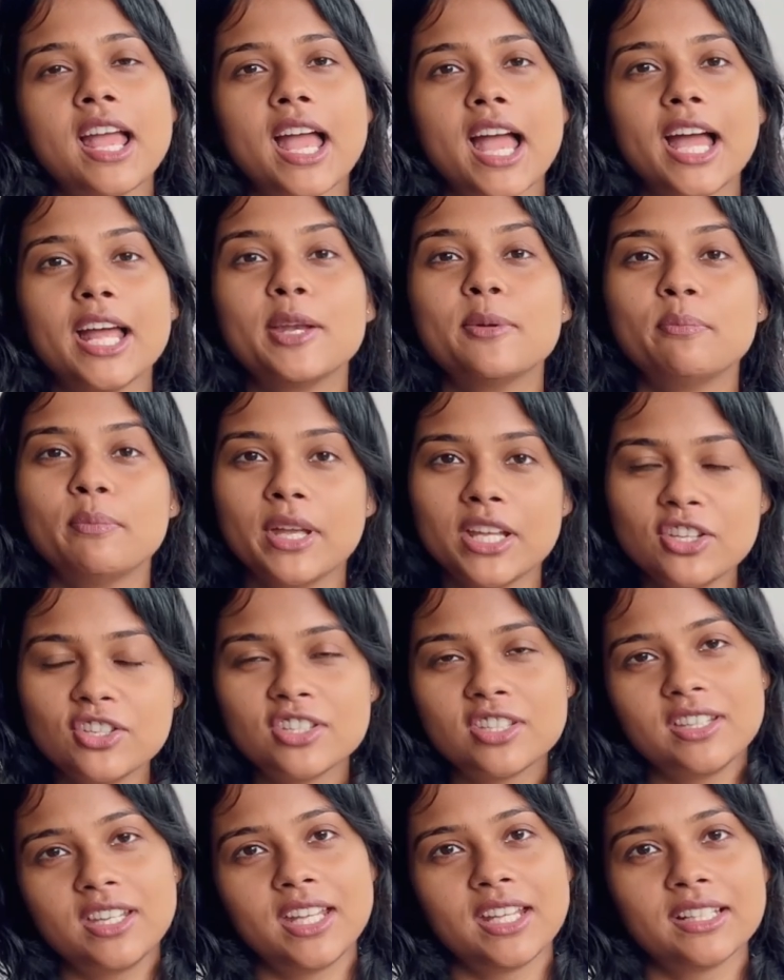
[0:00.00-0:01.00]
and
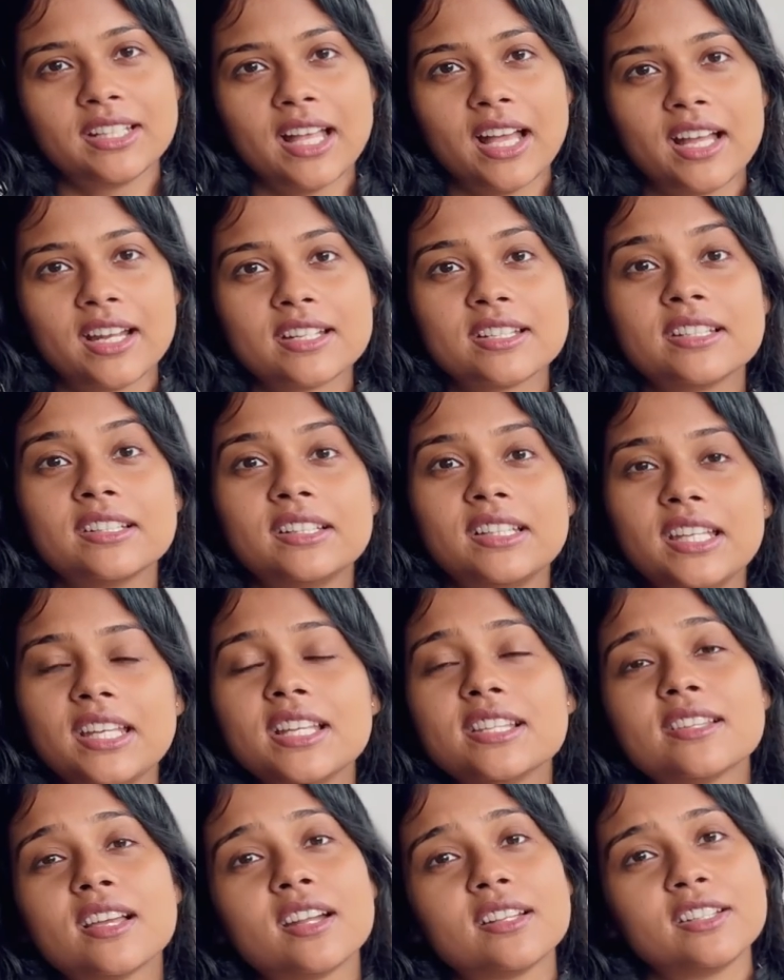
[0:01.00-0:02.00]
mentioning that
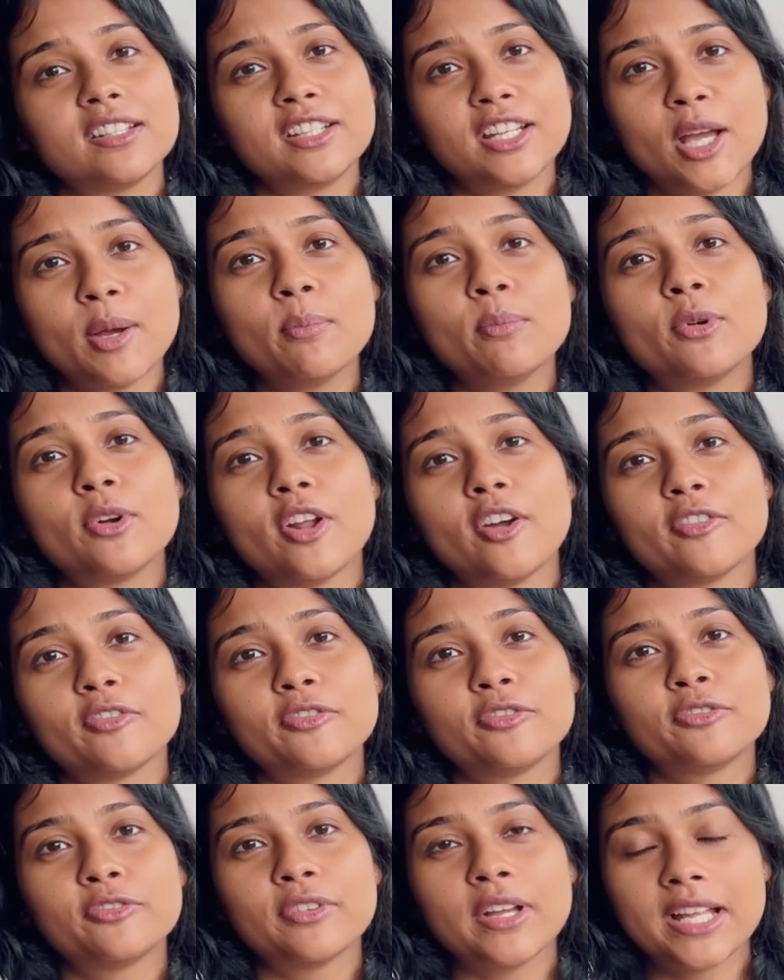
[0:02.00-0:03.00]
these are the number
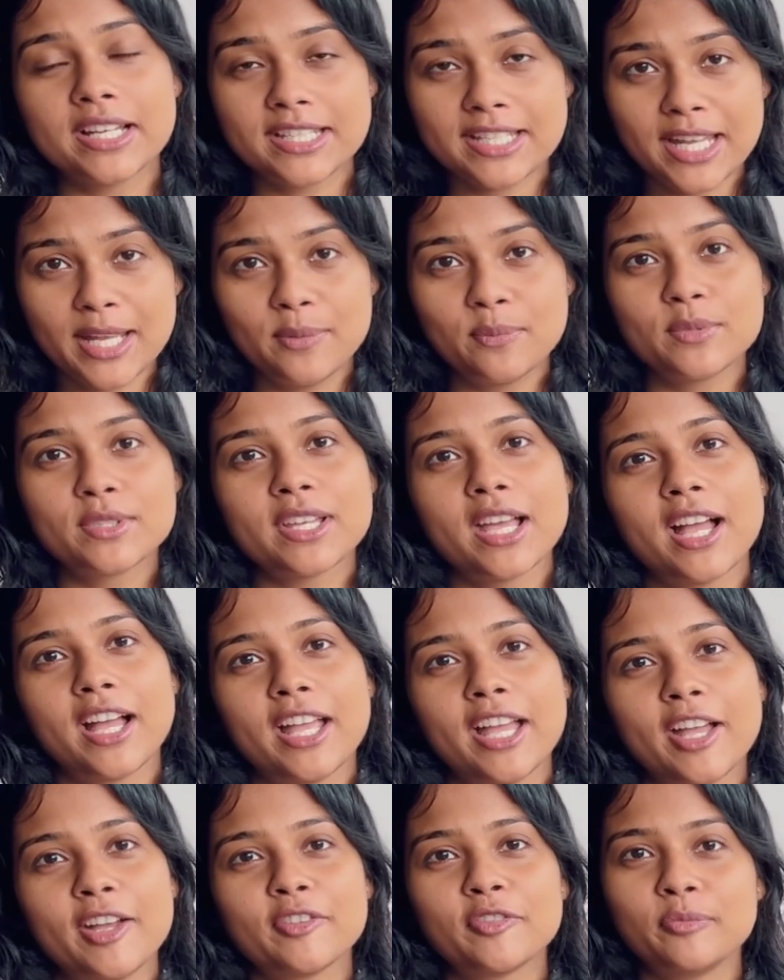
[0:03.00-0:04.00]
of attempts I
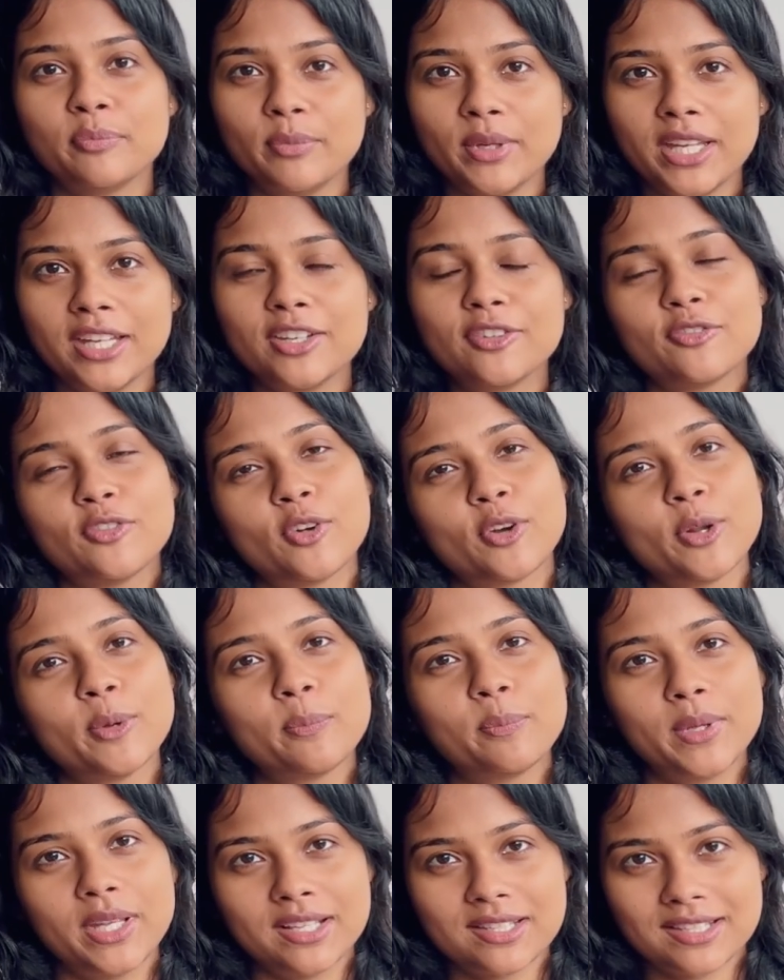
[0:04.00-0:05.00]
have made for a
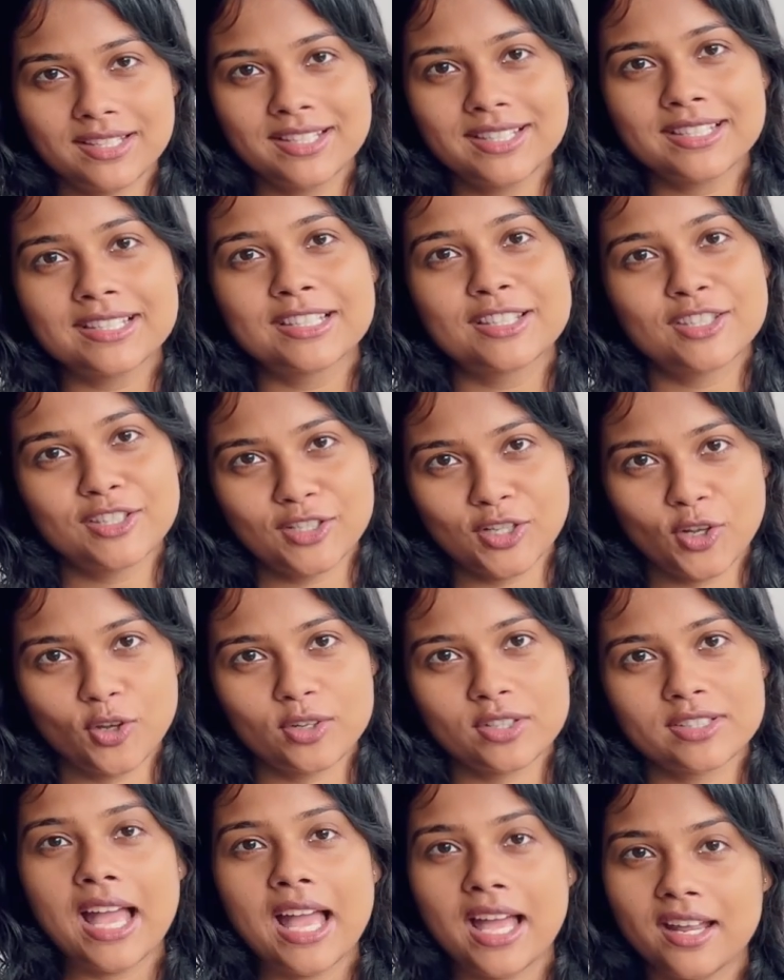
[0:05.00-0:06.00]
PACES
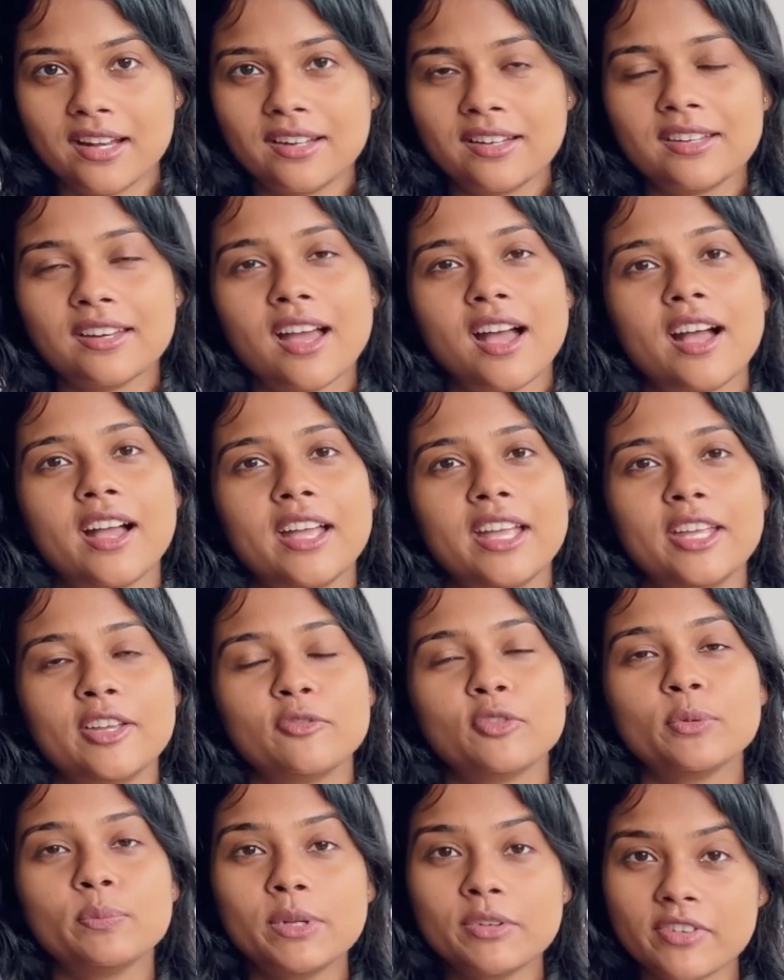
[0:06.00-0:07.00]
slot. And I
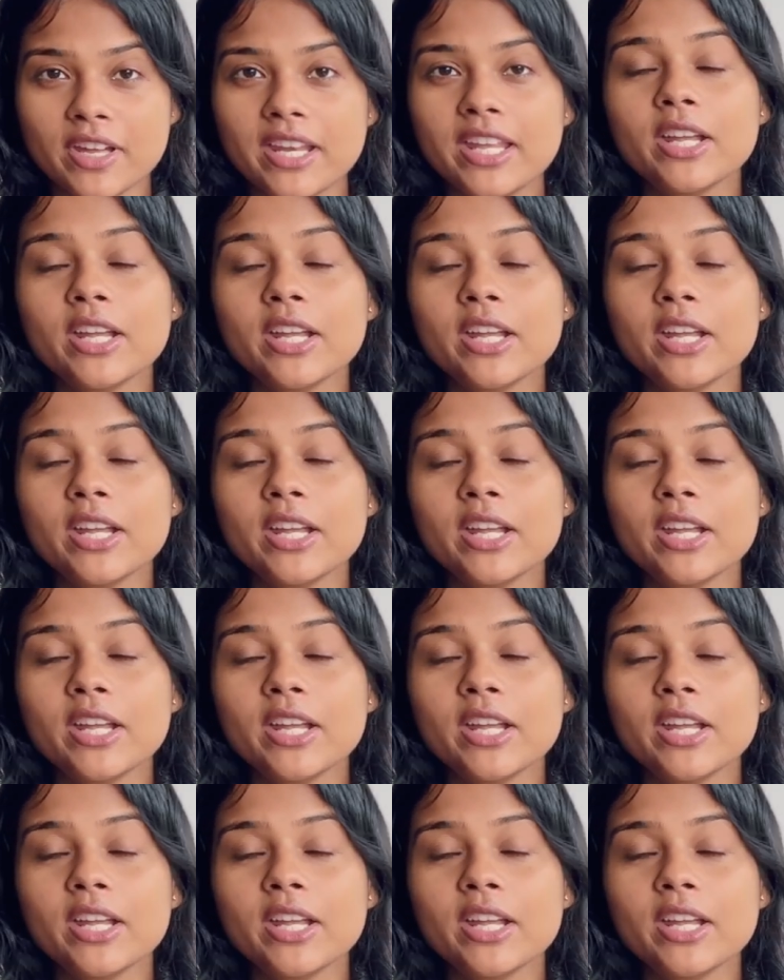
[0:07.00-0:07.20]
would be very